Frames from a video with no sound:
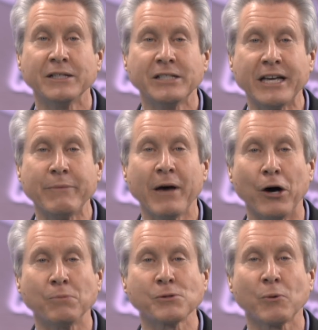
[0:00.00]
Team
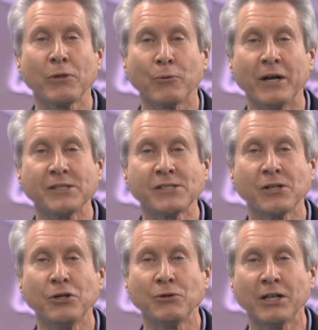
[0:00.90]
helps with rents
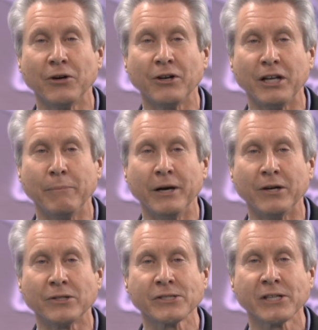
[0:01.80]
and utility
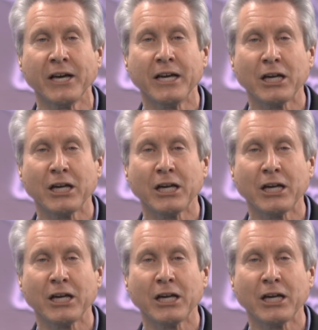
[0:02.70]
bills,